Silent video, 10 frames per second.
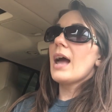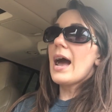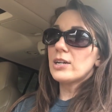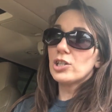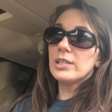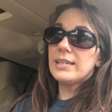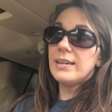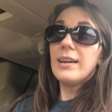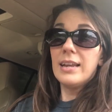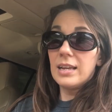actually
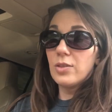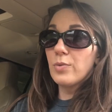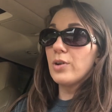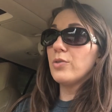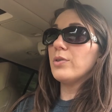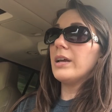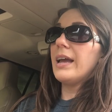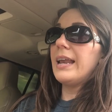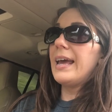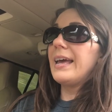hitting the road
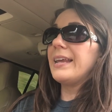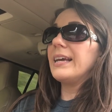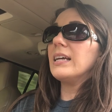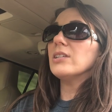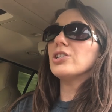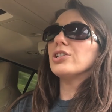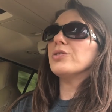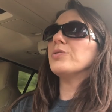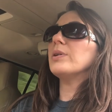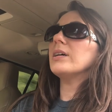and heading
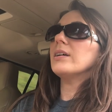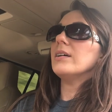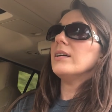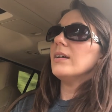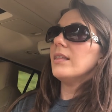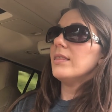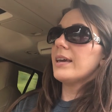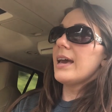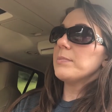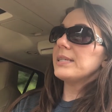to a
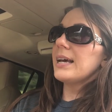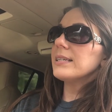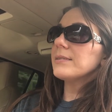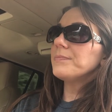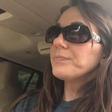campsite.